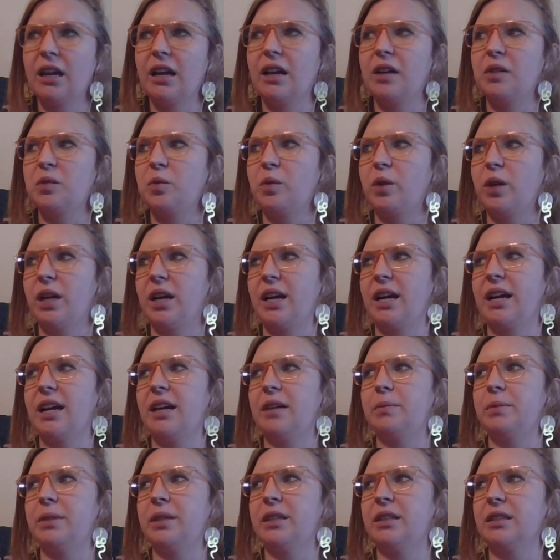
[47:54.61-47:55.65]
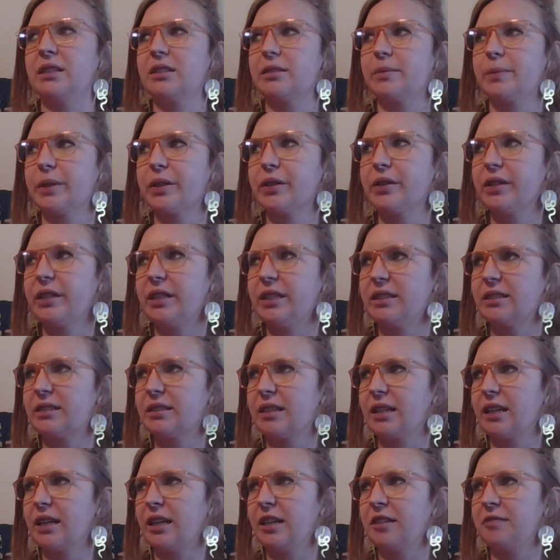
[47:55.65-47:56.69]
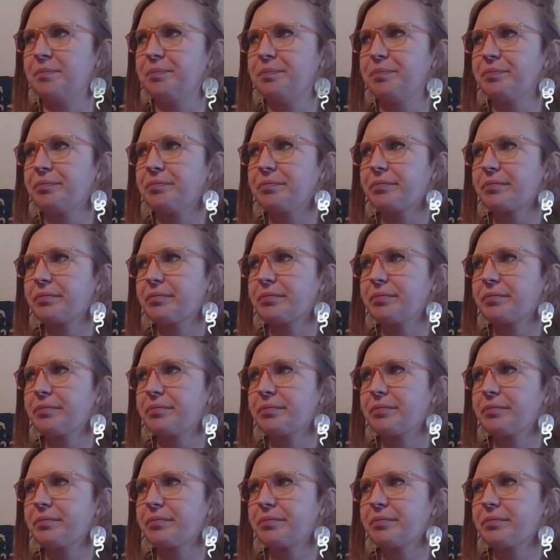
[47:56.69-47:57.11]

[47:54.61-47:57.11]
and what I had been experiencing.